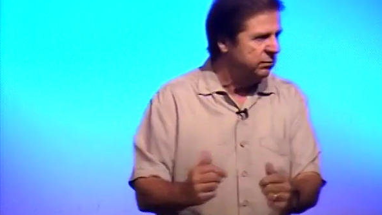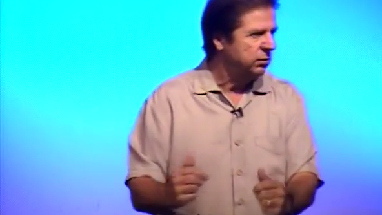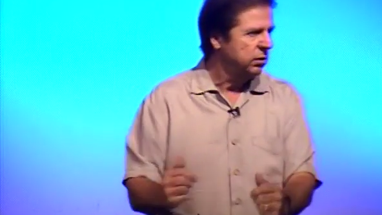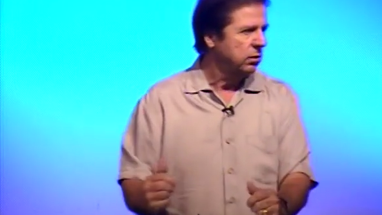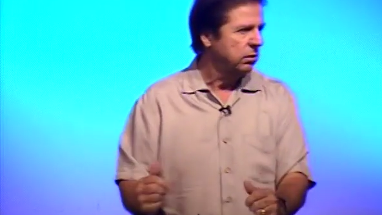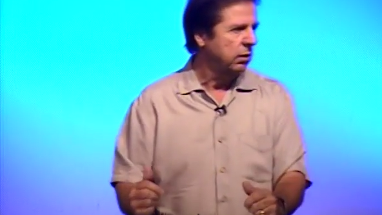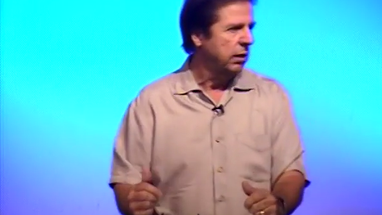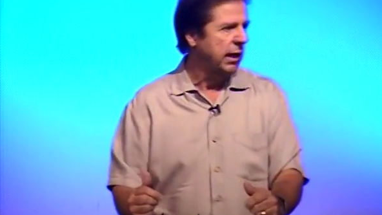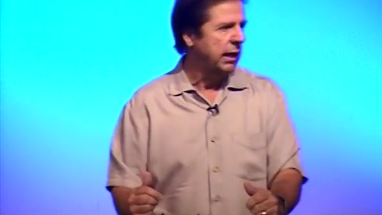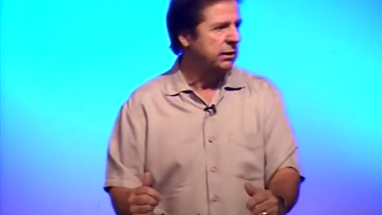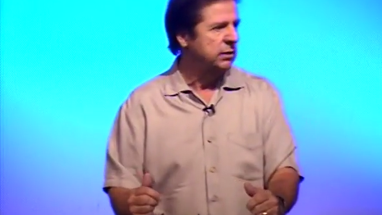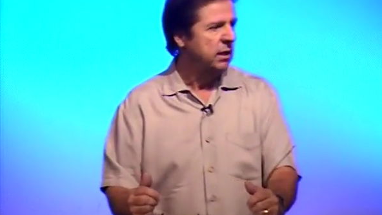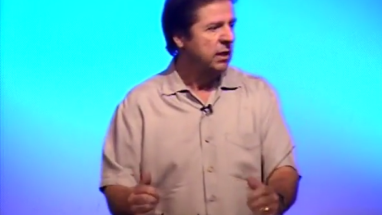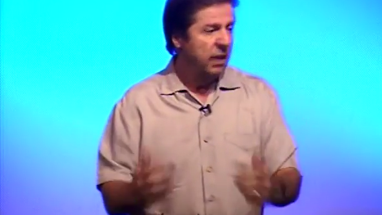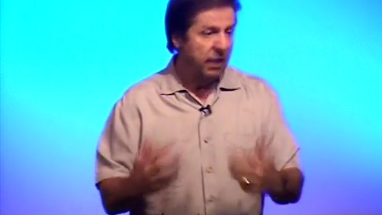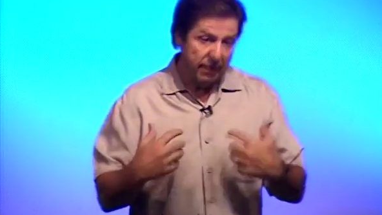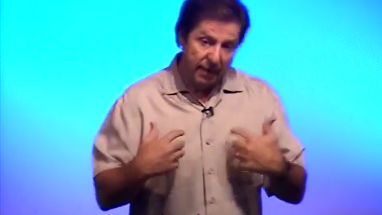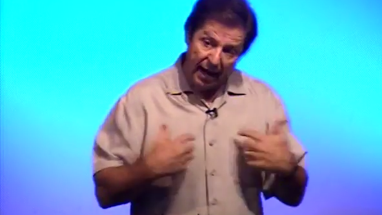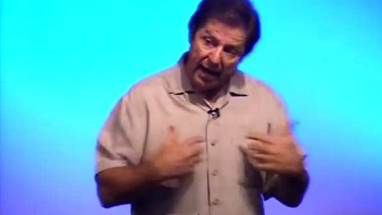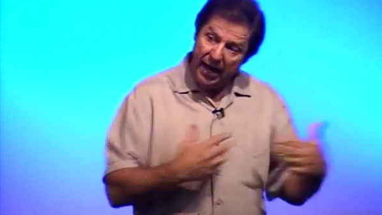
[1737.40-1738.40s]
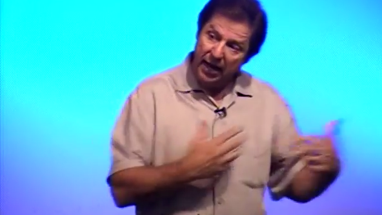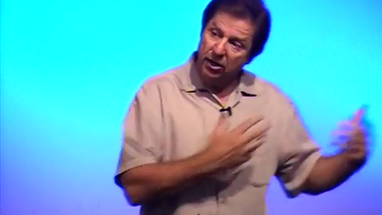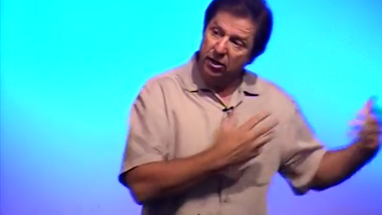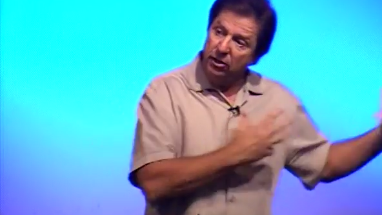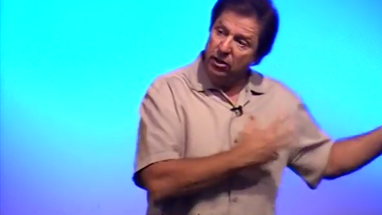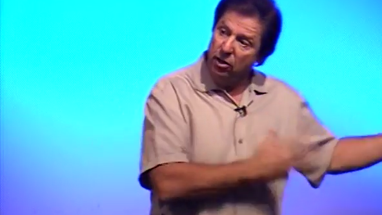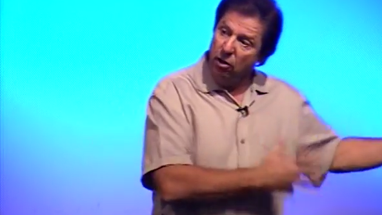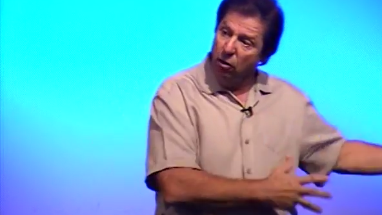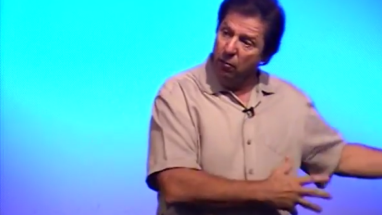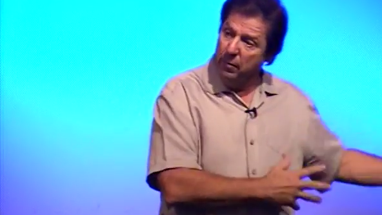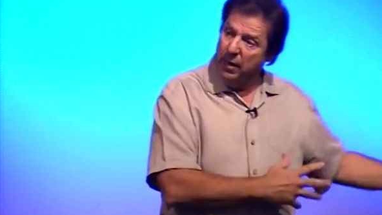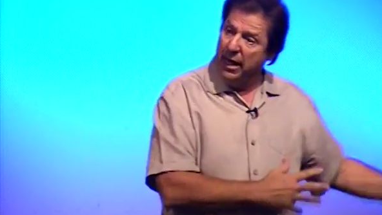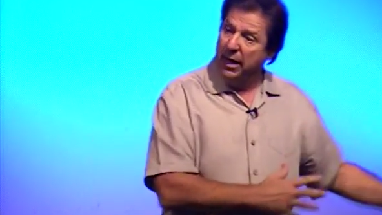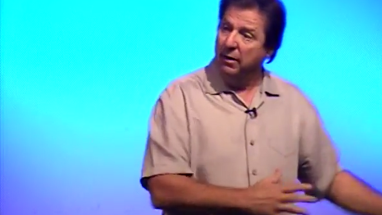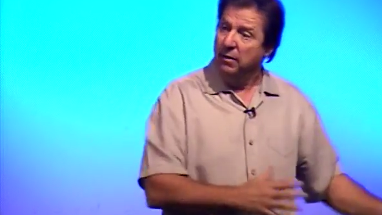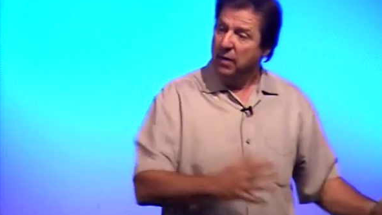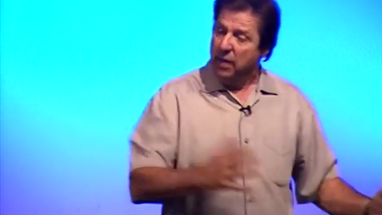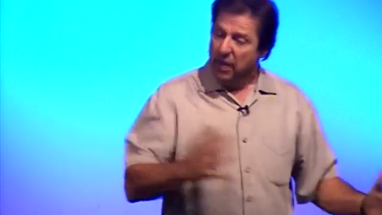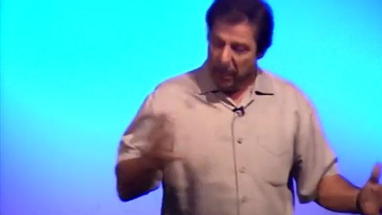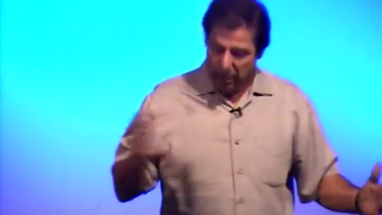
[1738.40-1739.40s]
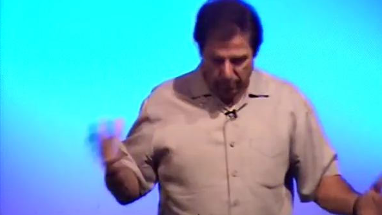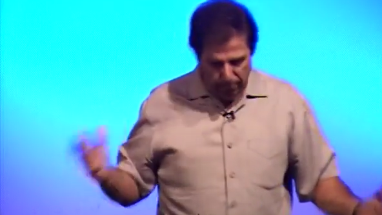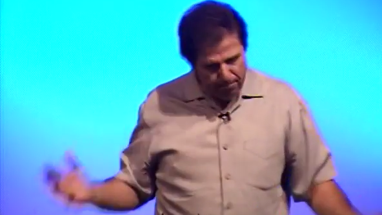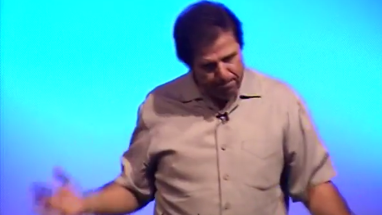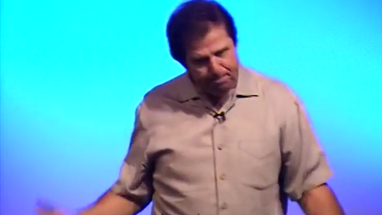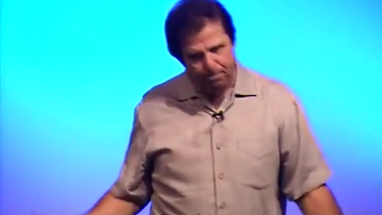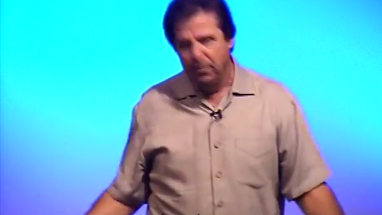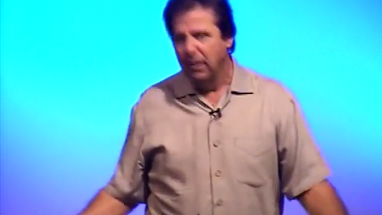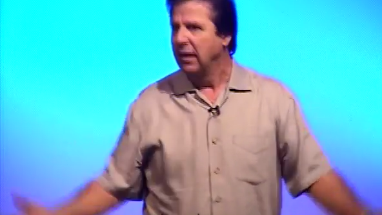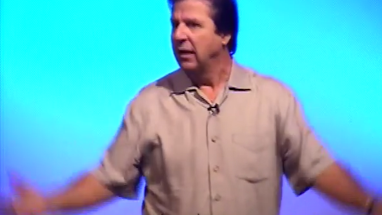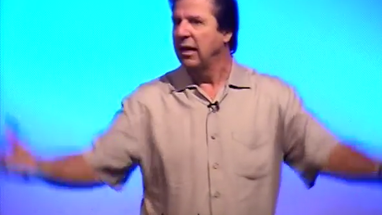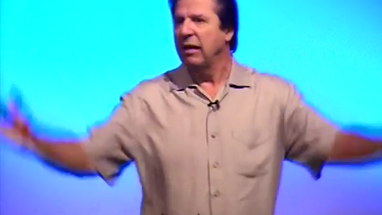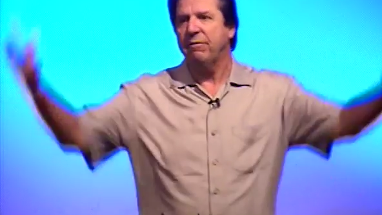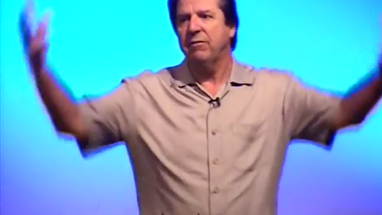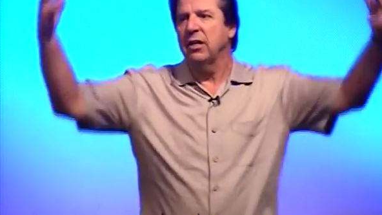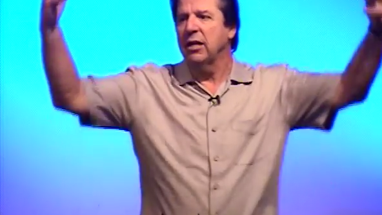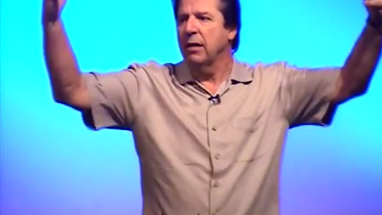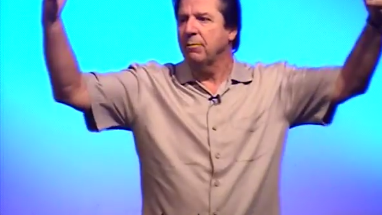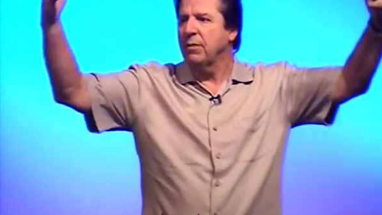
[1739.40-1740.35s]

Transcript: to Christ, dying to the old man, lifting up